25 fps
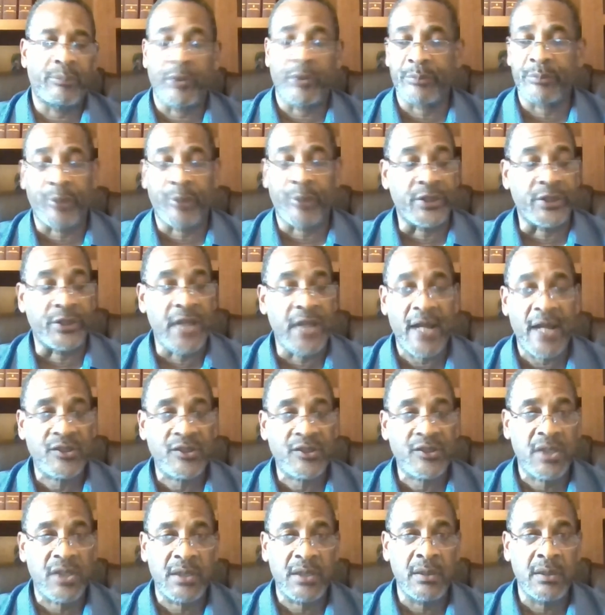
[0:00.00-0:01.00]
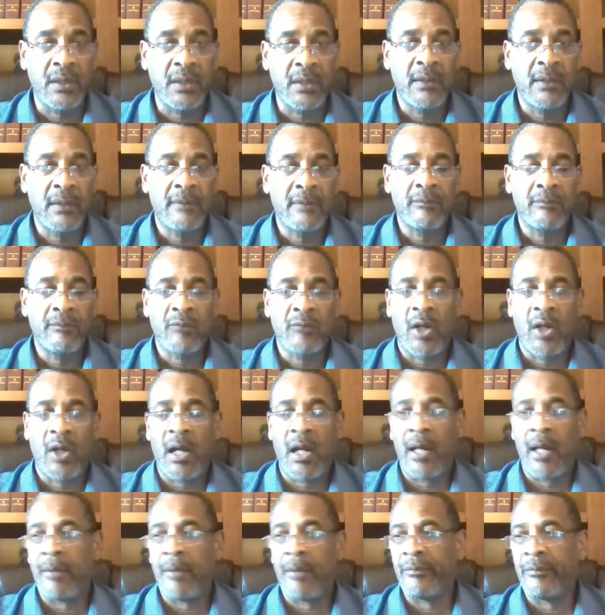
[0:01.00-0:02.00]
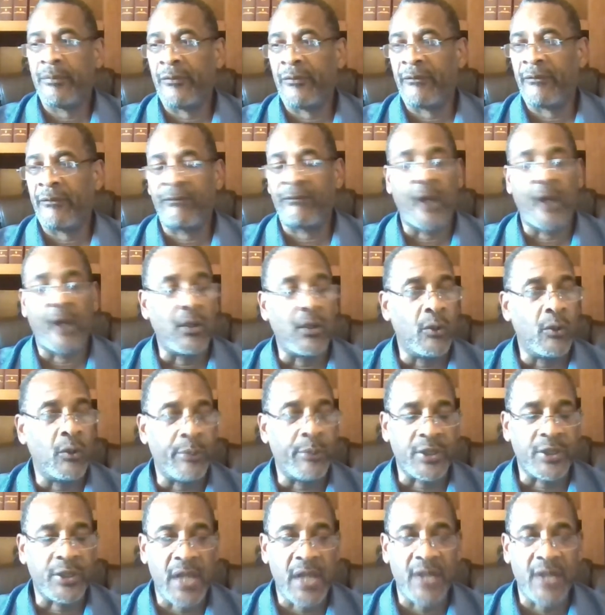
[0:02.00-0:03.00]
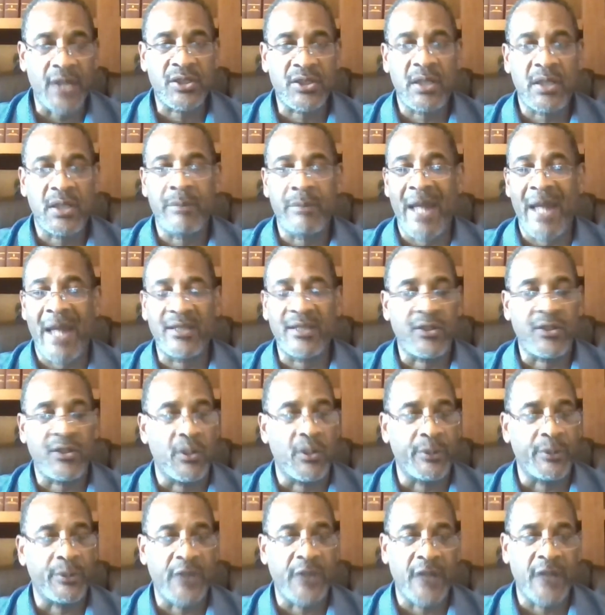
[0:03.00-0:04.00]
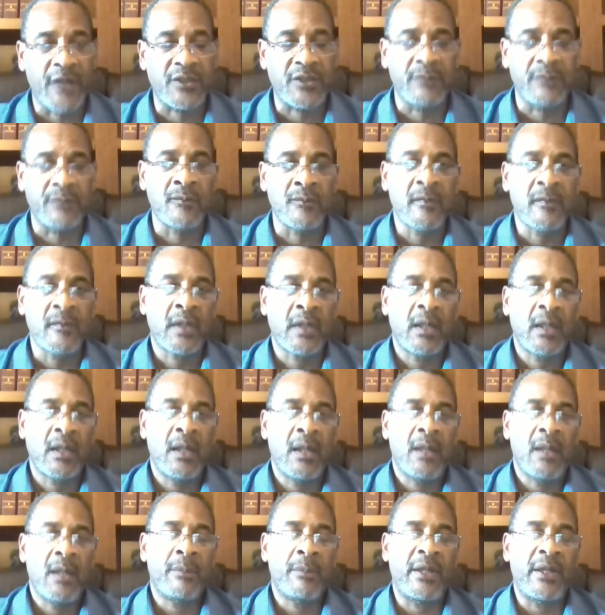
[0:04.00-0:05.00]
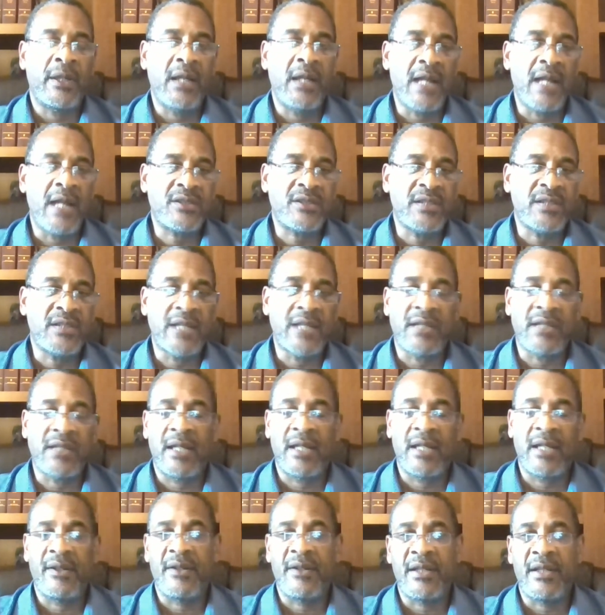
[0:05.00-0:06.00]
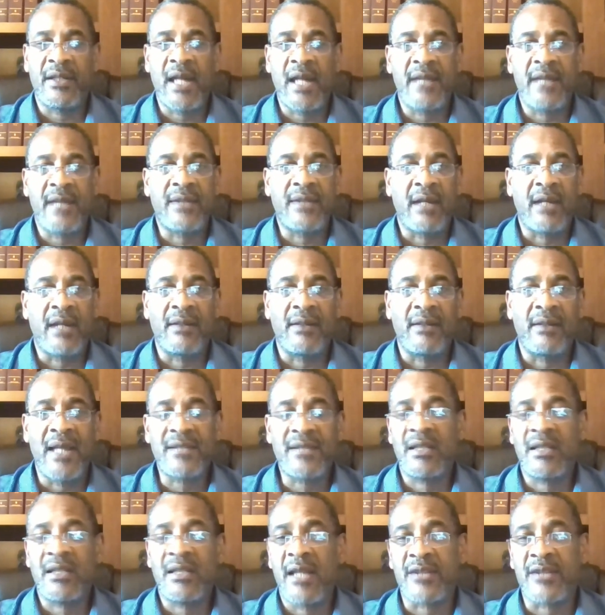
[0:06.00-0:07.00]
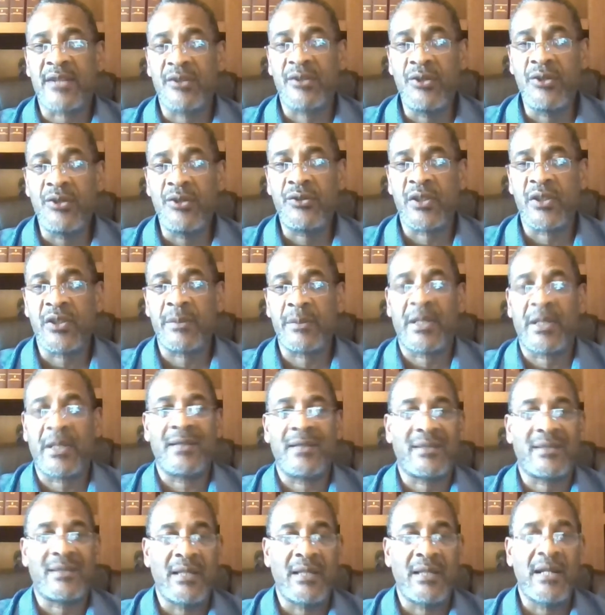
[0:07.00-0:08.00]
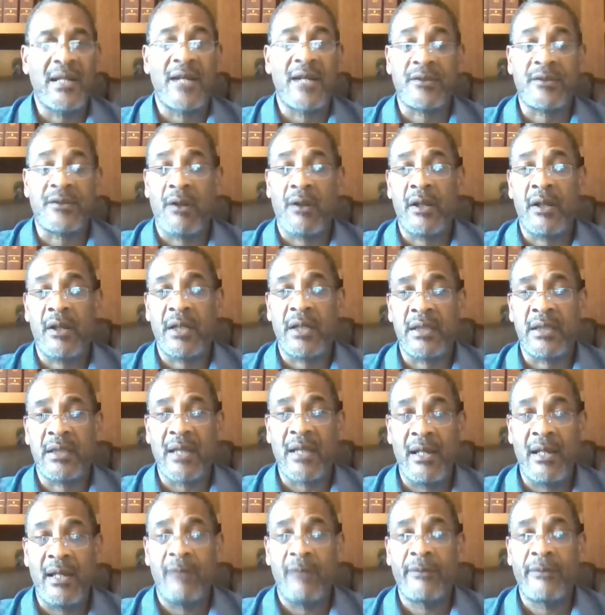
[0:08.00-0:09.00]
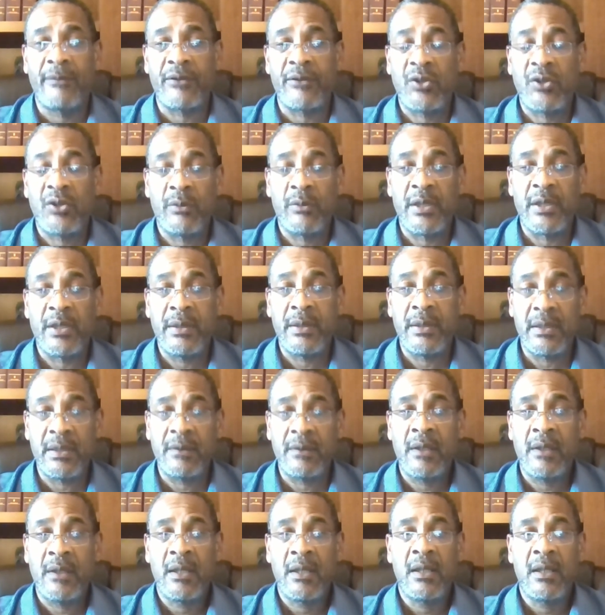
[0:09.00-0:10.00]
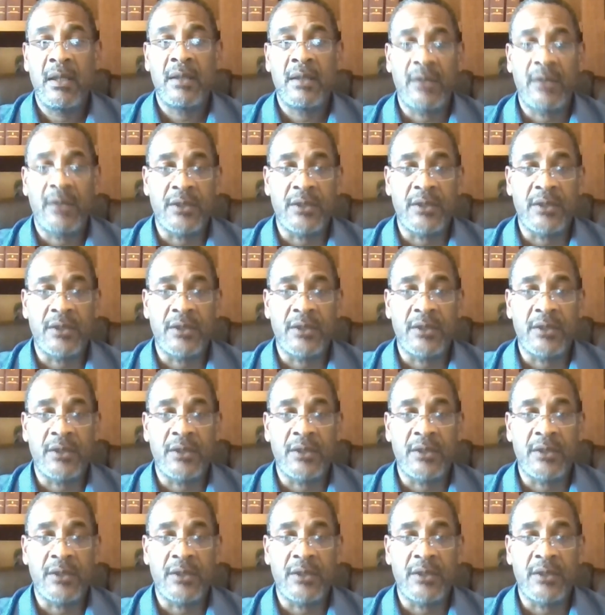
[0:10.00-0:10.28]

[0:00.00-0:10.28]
protection, fungal protection, bacterial protection. But in essence, at the end of the day, they're less and less nutrients because they're not targeting the health of the human being. They're